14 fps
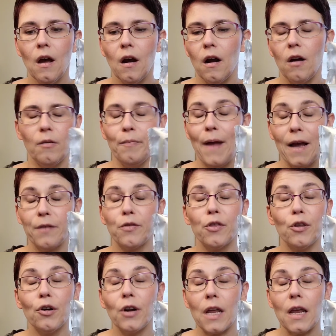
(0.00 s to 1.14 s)
or pack of
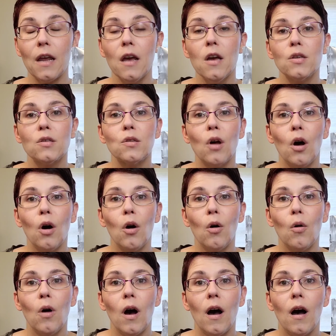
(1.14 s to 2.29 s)
30.
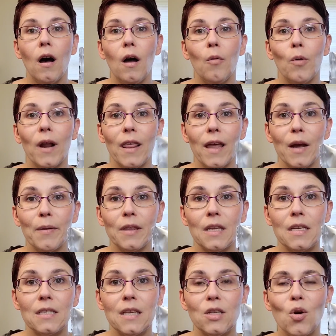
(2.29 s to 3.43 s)
So what I like about
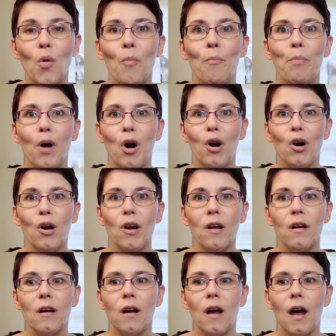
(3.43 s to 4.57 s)
these, they don't burn.
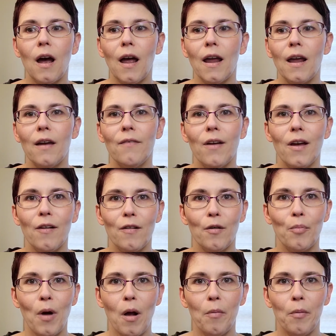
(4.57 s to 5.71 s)
I have had a
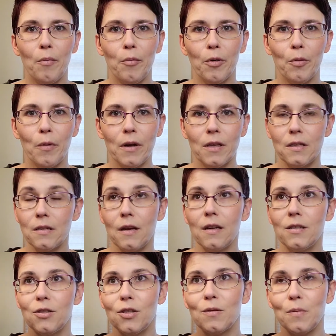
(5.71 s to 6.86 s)
problem with ones. I
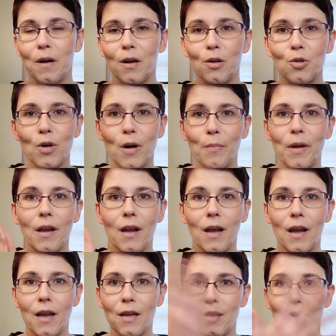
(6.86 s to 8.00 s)
just went on a trip and
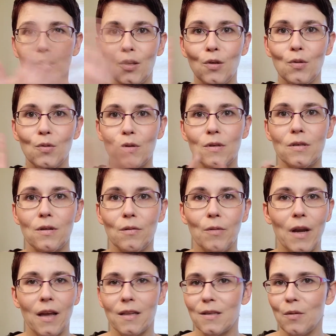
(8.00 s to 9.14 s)
we
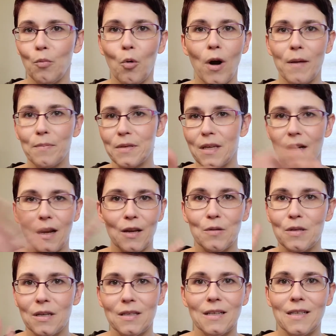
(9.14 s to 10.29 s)
had some wipes and I
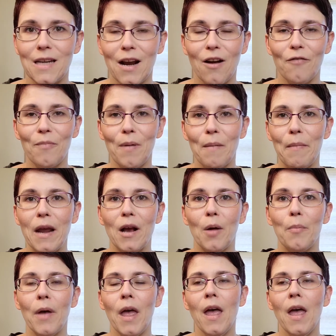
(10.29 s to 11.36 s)
used it to take off my makeup